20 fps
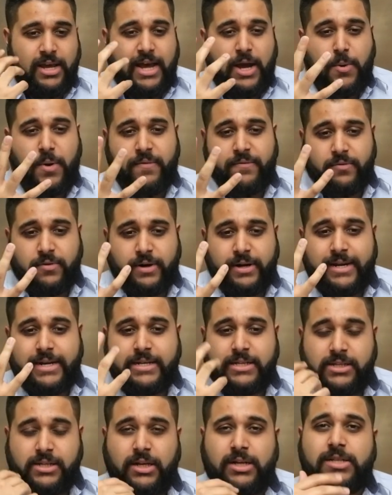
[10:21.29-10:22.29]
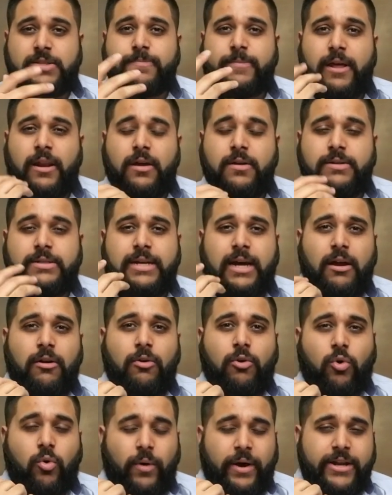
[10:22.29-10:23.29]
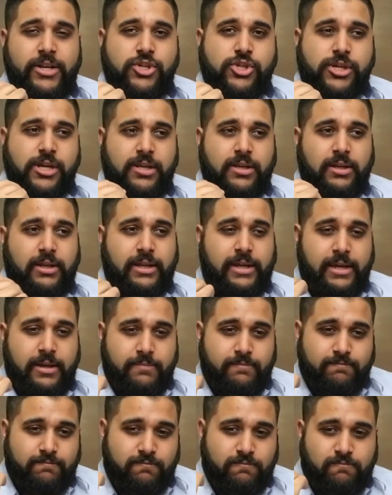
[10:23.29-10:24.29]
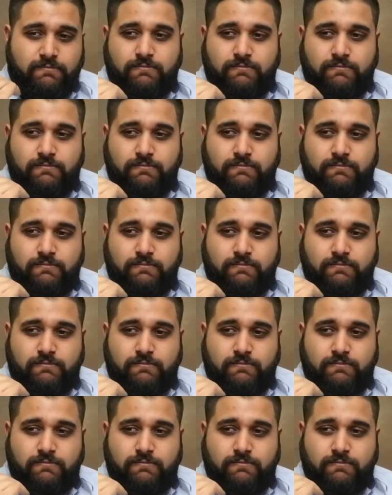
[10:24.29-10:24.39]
However, it does mellow down quite gently